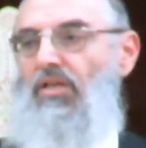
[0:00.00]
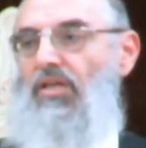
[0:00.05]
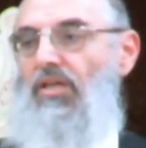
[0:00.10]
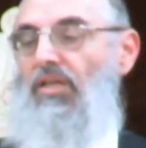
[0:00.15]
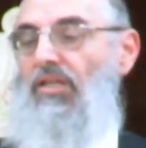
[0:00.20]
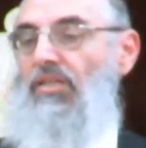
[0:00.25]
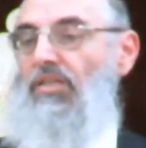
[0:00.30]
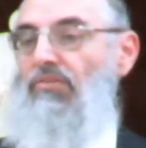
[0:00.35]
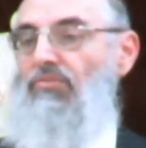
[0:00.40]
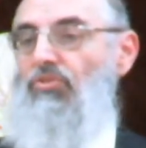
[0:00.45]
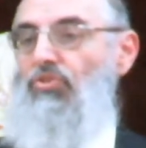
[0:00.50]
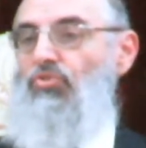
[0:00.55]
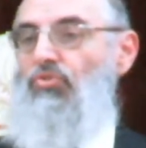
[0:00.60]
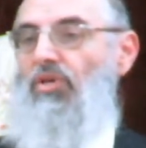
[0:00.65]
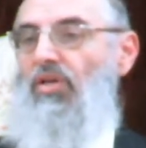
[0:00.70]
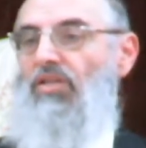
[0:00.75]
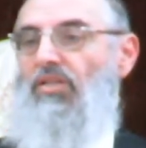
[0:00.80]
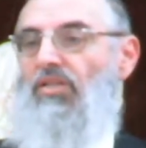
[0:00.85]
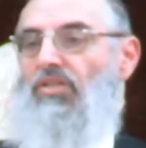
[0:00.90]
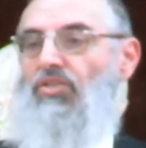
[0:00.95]

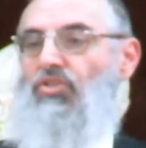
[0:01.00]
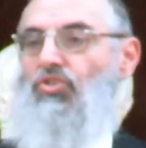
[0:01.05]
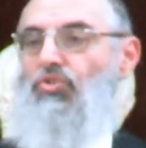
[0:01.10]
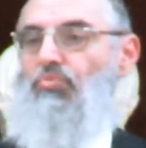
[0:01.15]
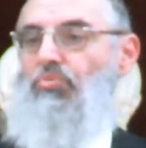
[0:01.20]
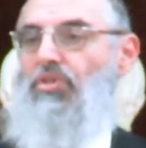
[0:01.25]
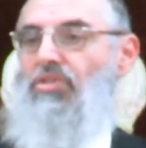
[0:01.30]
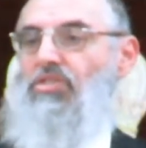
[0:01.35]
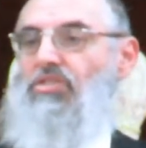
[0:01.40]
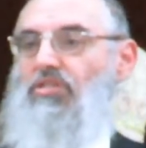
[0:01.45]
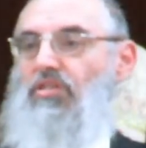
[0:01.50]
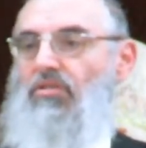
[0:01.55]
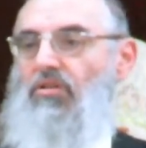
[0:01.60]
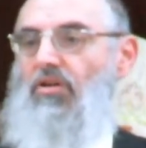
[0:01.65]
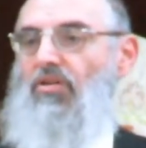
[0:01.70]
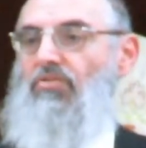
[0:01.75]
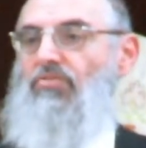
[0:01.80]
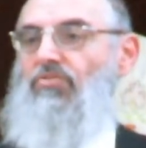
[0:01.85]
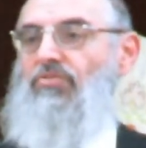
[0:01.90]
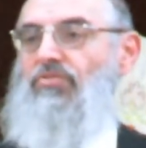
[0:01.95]
Individually, each person
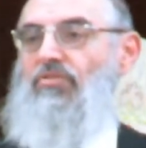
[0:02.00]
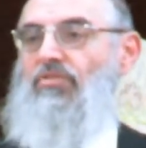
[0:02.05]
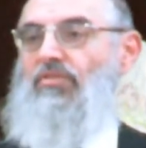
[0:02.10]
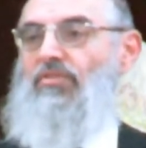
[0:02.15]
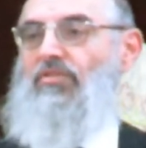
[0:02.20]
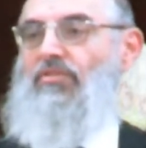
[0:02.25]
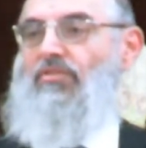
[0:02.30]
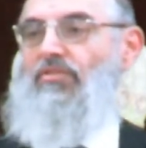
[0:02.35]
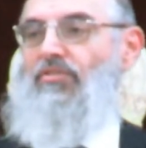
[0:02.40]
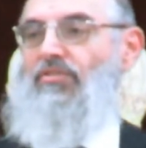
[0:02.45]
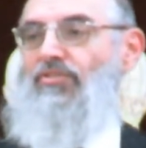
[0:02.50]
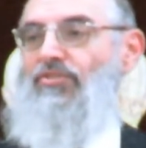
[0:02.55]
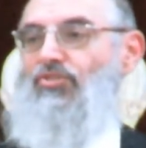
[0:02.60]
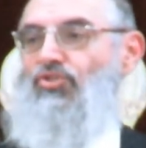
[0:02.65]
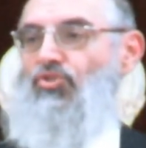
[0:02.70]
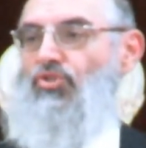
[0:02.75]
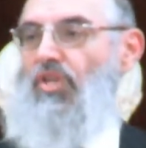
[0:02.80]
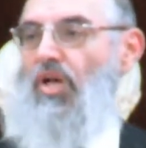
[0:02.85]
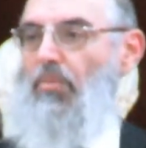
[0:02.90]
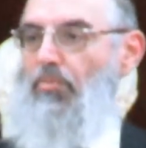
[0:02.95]
also
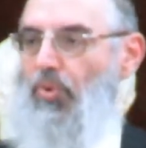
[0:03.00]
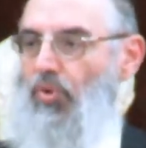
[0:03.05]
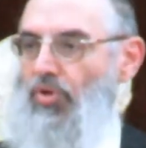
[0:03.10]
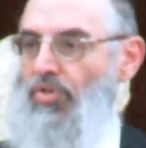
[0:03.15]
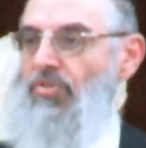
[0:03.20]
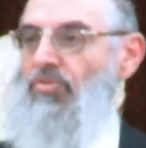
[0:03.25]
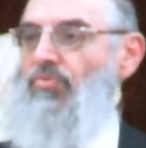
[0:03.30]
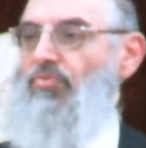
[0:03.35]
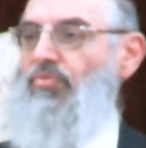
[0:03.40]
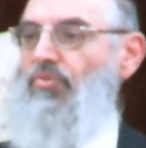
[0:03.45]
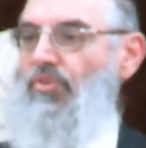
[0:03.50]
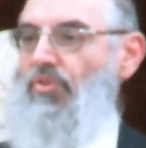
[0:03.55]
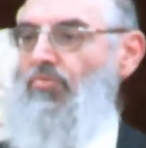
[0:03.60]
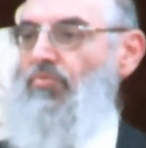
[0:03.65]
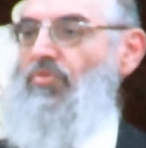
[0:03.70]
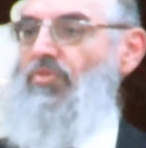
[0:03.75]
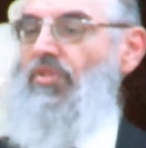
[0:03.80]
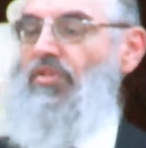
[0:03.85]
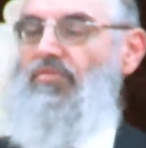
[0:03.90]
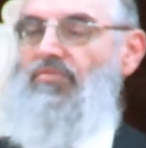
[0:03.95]
should appoint for
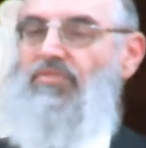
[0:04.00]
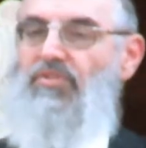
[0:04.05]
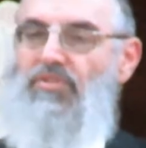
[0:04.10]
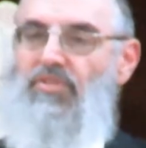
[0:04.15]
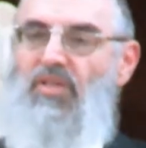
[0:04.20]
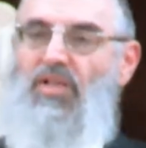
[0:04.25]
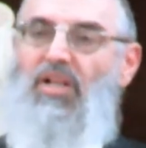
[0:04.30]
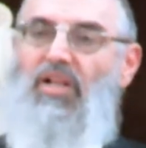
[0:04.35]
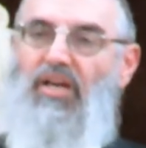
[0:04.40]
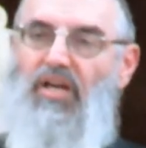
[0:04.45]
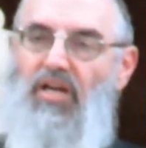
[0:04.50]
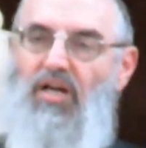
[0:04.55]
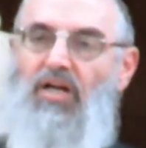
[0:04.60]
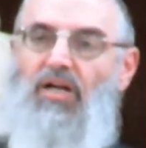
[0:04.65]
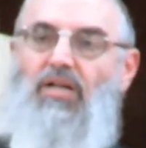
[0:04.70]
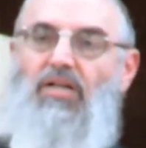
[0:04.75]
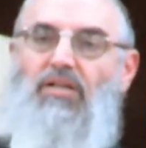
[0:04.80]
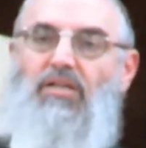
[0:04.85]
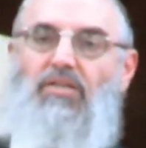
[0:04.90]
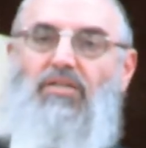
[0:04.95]
himself, titen
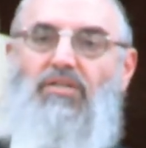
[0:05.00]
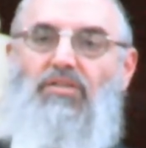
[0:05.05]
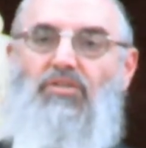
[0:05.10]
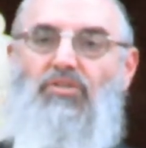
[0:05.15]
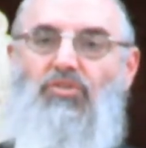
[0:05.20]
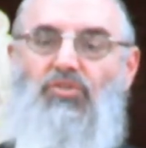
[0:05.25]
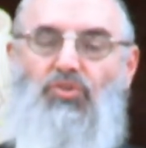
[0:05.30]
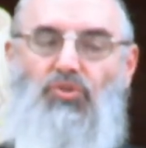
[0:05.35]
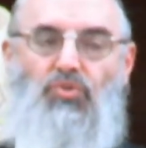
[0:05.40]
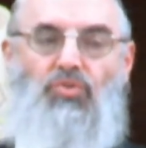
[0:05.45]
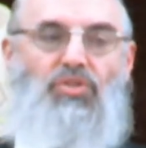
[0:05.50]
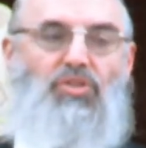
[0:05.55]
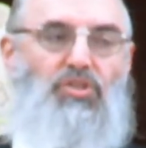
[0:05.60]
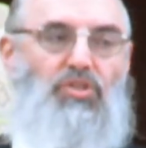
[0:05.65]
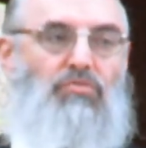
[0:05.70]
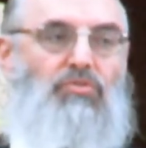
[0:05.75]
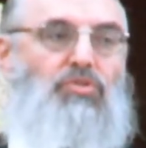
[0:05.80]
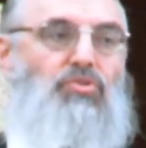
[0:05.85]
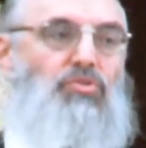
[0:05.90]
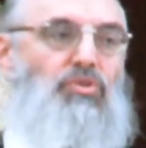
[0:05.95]
lecha, you
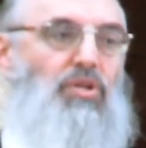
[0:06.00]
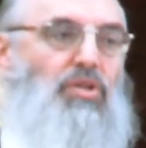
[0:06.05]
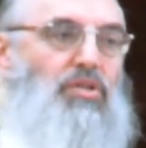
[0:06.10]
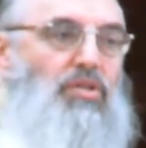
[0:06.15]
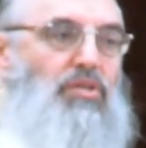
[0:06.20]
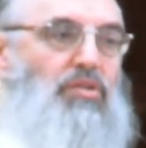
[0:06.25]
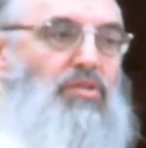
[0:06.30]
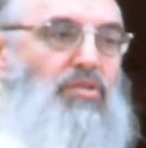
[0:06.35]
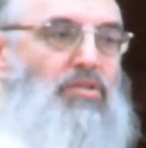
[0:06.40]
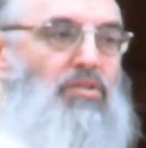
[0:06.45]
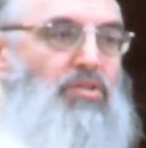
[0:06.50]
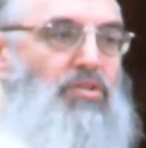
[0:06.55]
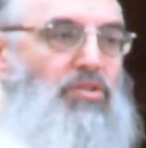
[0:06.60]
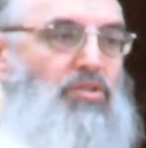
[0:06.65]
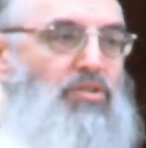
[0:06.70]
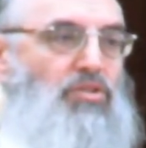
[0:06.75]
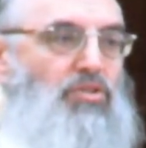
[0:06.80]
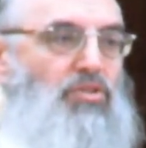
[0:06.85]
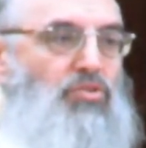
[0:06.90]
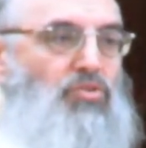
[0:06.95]
individually.
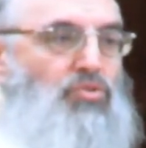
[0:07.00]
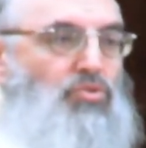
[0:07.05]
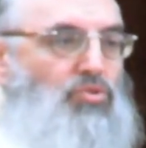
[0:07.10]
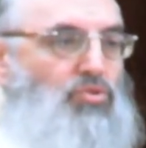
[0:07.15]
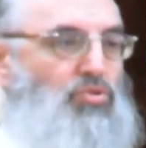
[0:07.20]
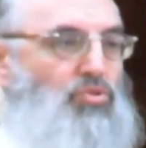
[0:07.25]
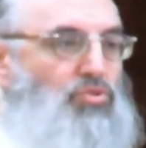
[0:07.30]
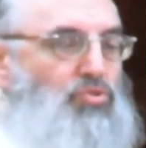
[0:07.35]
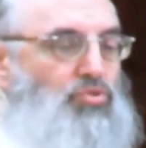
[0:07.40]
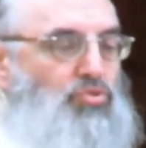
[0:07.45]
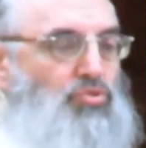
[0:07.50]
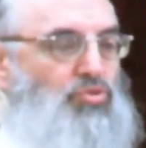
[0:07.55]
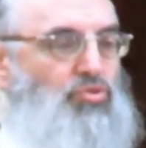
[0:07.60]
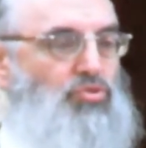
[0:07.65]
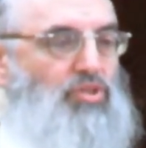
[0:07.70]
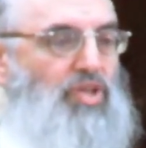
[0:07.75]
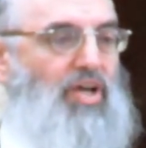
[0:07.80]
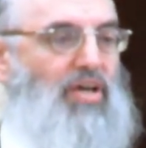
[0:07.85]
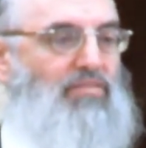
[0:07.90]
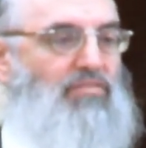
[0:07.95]
You
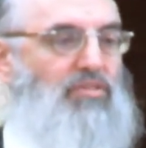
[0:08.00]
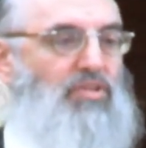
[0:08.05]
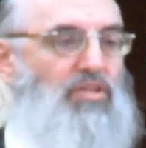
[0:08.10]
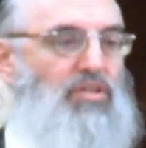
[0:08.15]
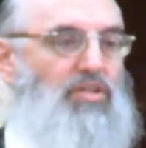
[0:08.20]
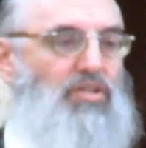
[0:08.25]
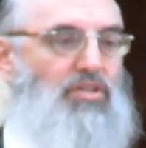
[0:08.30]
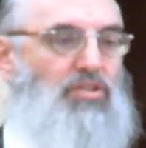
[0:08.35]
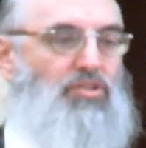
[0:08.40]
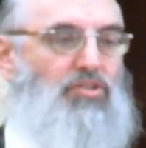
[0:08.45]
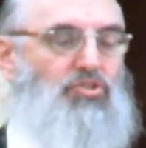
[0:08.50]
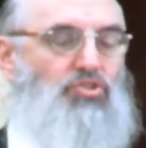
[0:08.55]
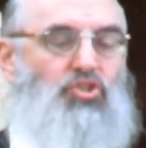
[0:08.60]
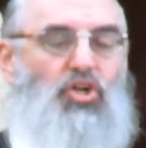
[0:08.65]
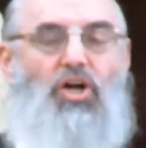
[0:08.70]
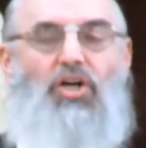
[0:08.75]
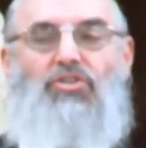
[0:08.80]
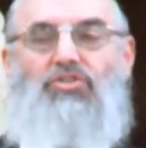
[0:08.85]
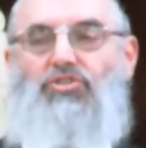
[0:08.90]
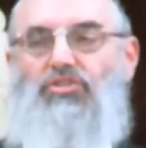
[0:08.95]
should have a
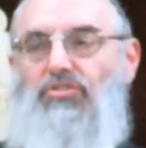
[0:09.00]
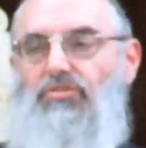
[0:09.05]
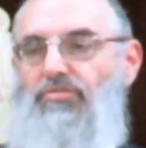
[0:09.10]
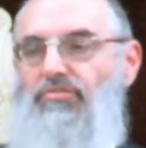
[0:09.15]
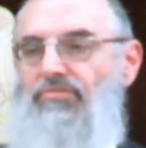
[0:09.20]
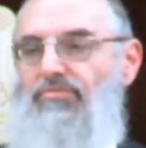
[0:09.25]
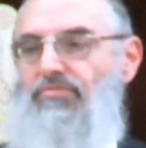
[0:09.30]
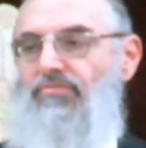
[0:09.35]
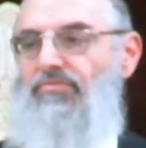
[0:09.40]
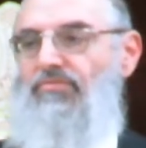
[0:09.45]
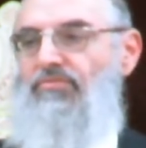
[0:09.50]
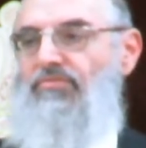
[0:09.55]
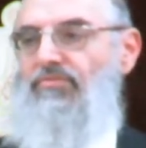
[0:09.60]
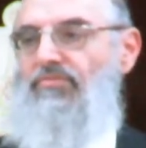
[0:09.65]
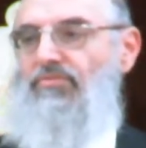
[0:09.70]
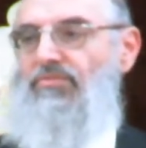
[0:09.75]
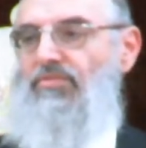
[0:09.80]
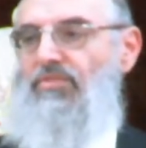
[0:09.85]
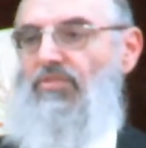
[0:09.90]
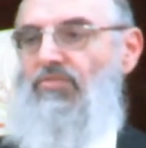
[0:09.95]
judge,
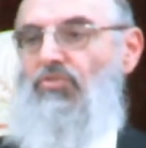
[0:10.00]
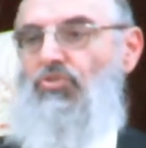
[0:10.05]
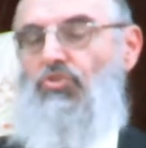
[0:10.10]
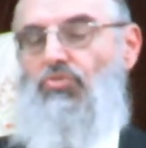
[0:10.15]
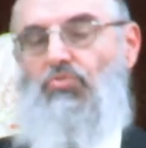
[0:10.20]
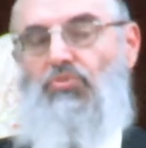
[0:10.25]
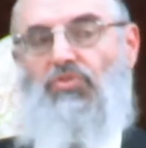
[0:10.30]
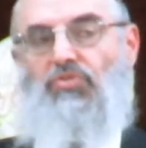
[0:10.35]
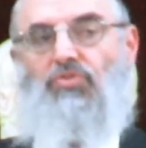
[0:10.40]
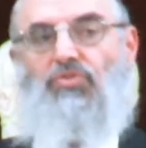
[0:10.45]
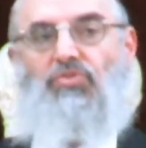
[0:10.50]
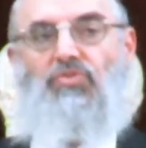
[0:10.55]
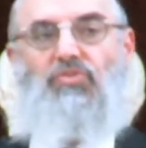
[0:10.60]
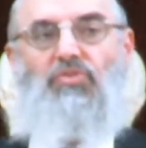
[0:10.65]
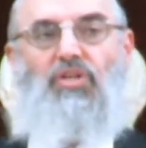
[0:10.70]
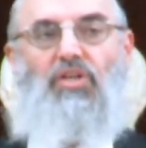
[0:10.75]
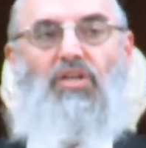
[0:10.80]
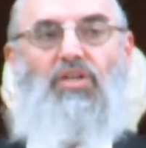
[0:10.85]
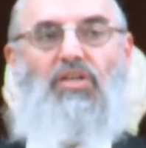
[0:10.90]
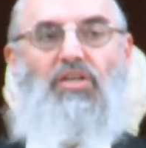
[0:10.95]
which means to
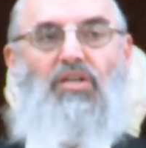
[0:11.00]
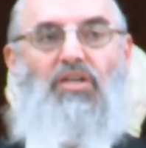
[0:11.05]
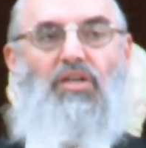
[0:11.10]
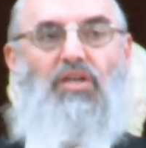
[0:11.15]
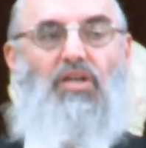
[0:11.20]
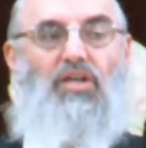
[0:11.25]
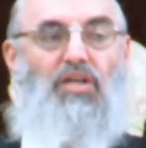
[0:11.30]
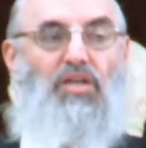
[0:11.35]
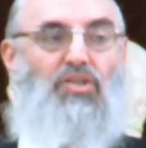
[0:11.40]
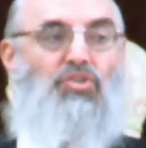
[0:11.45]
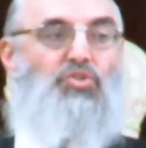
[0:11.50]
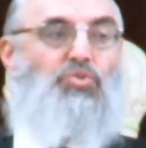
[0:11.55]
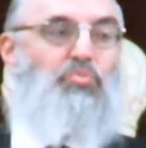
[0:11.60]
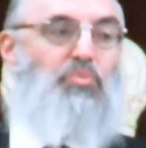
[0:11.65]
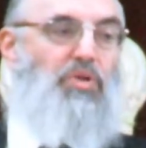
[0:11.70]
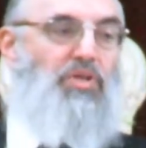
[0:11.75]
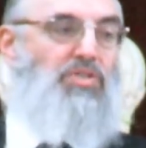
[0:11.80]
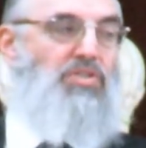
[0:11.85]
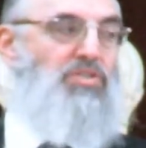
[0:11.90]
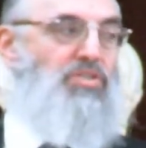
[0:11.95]
say, each
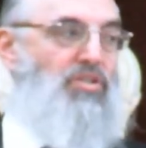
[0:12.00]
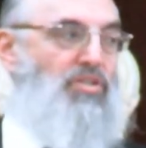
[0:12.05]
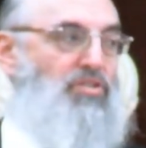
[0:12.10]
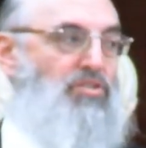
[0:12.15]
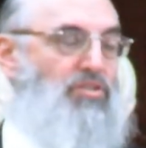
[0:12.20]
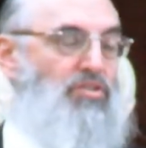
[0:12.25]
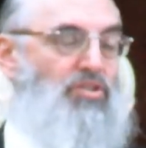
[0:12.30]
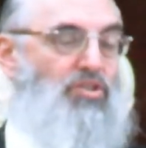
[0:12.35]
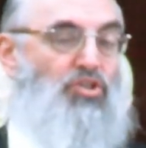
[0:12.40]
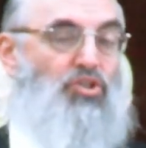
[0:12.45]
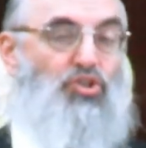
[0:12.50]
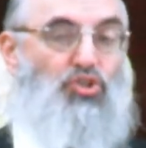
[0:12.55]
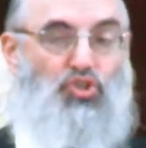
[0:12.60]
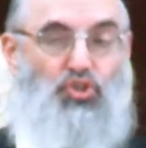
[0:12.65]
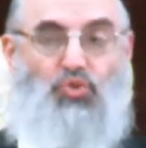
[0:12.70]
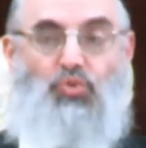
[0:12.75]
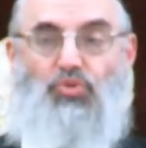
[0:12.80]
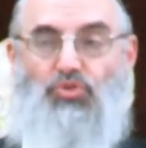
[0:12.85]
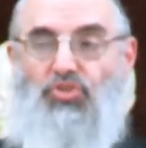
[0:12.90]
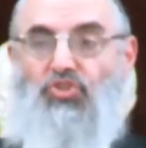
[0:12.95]
person
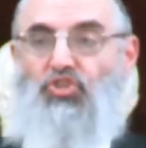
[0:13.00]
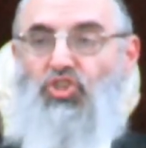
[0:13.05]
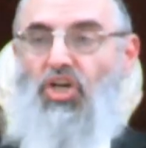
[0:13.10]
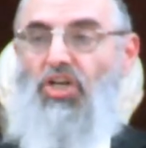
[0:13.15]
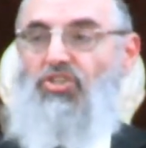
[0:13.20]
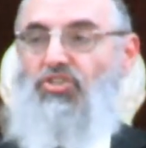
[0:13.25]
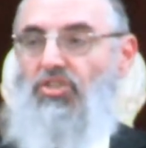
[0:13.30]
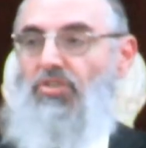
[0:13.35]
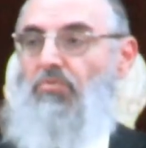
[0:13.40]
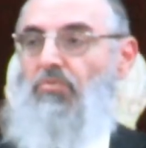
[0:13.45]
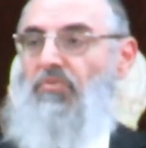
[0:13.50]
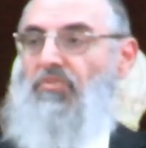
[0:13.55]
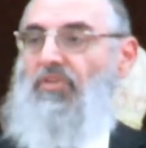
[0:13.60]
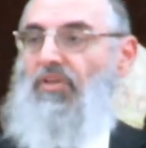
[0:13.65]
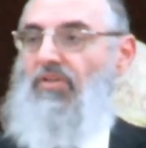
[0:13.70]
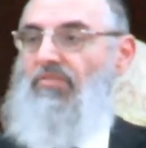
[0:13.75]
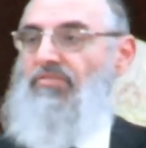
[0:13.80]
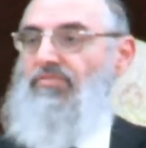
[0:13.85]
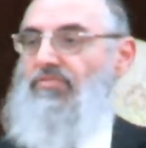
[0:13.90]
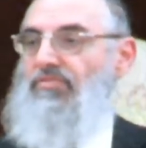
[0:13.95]
should judge
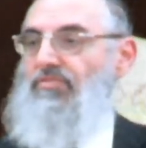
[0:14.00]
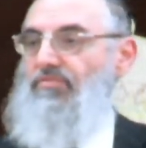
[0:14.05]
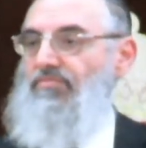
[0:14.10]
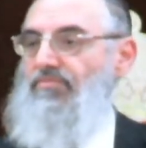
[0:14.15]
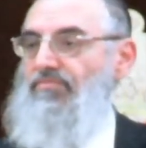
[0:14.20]
himself.